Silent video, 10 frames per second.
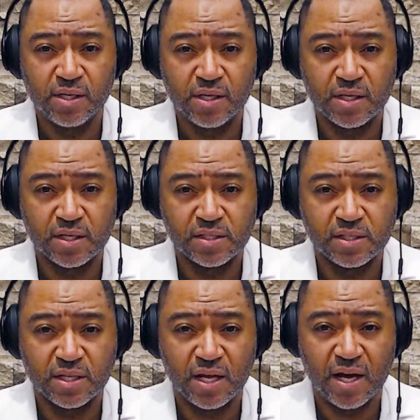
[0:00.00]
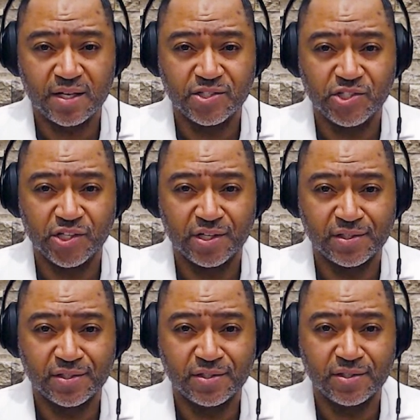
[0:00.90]
it's not
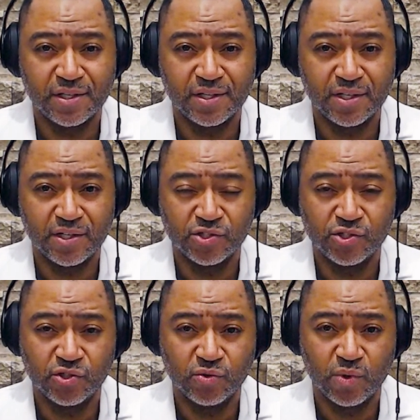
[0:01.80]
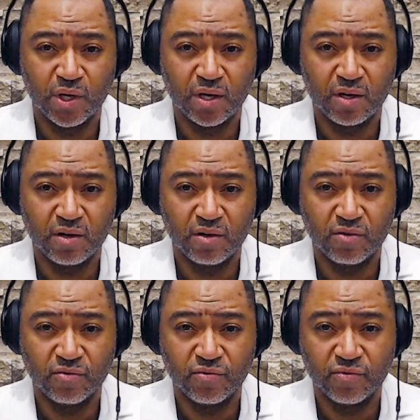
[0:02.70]
just an issue
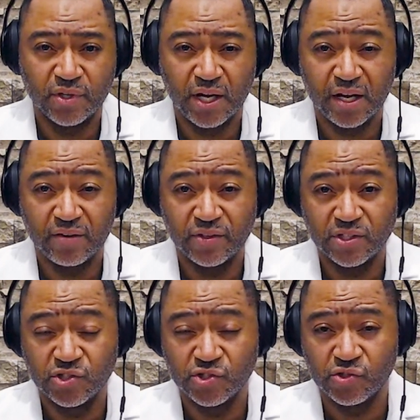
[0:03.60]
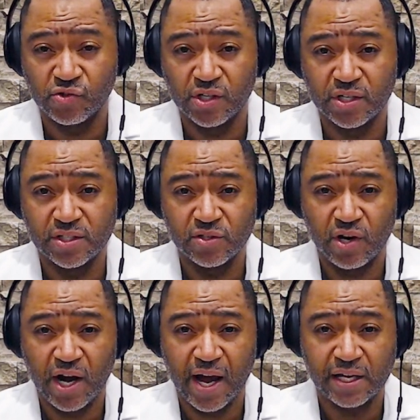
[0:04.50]
of not having insurance or
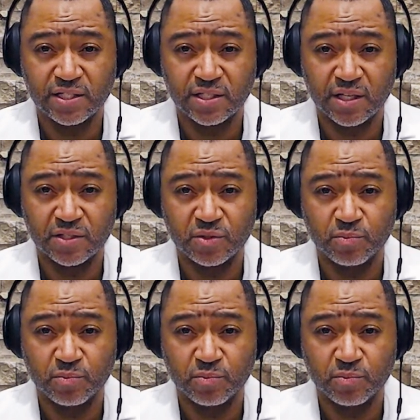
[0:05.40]
access,